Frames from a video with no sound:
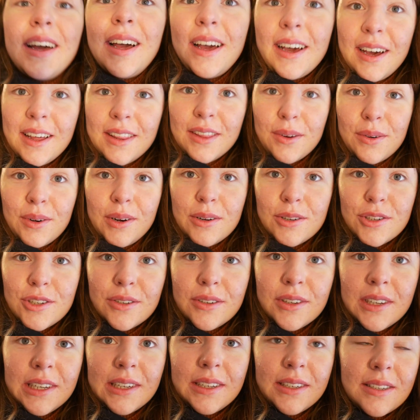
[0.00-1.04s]
got the
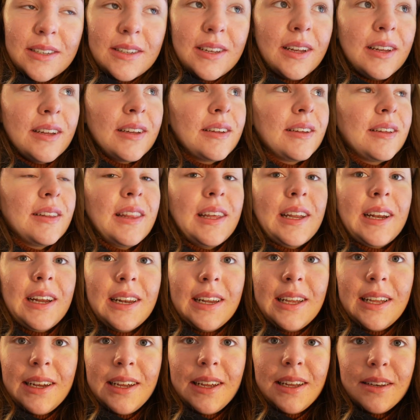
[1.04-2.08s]
groceries that I
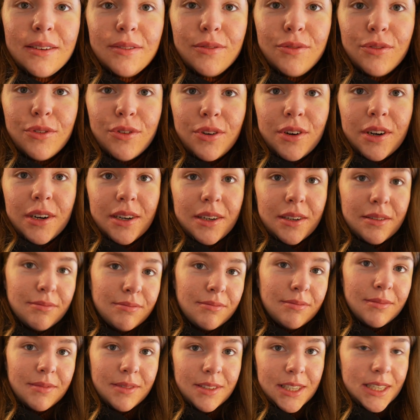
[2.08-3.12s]
needed for
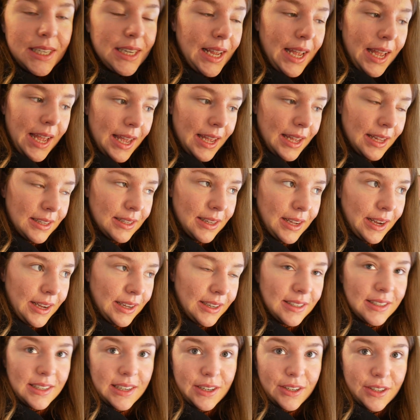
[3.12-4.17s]
today and
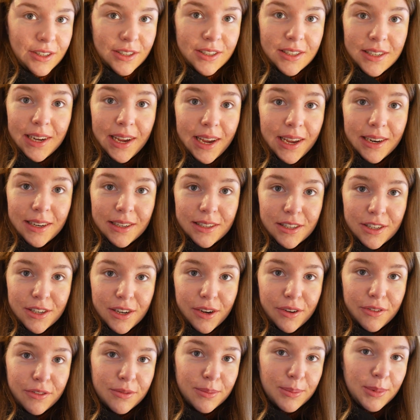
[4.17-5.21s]
like dinner tonight and
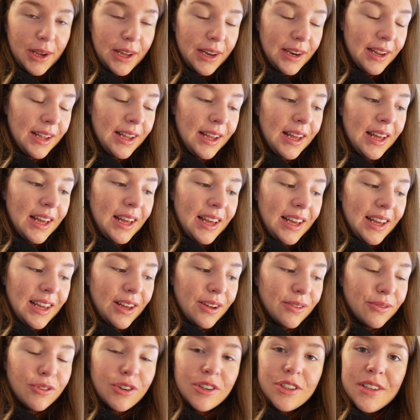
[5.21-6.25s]
stuff, but
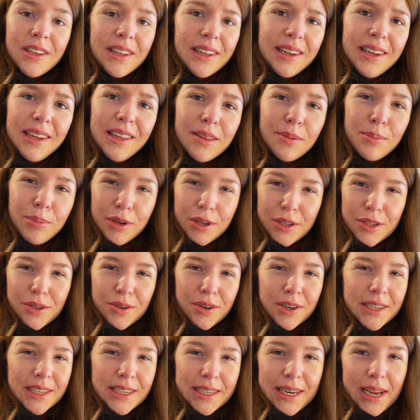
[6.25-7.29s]
unfortunately the
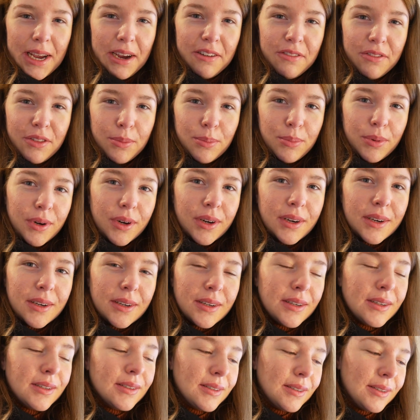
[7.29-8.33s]
bookstore didn't have the book.
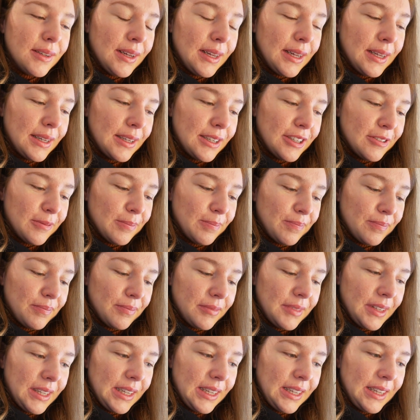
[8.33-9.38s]

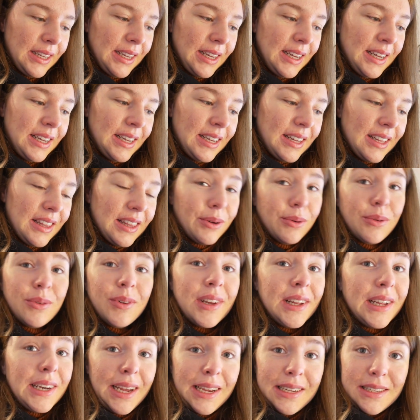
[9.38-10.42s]
They were
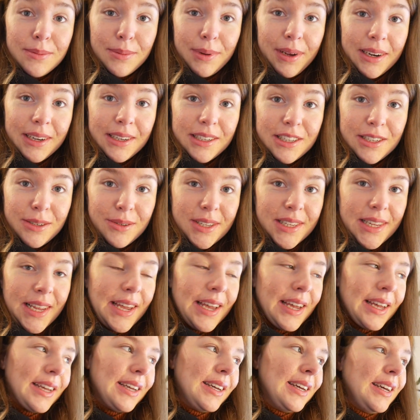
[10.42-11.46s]
really nice about it. She was
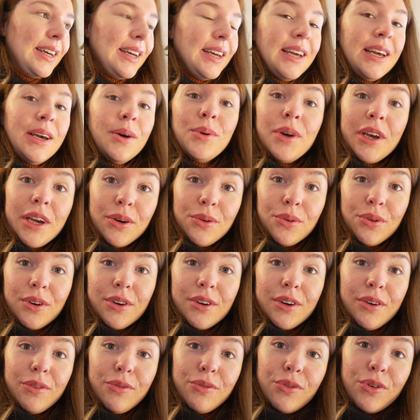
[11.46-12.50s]
like, we can
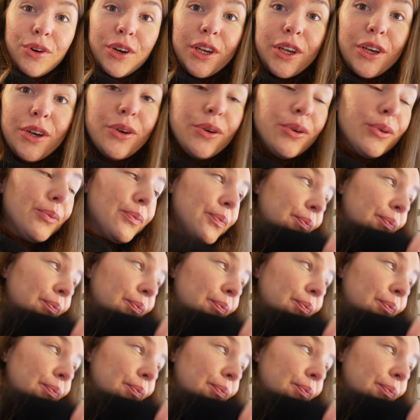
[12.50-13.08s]
order it for you,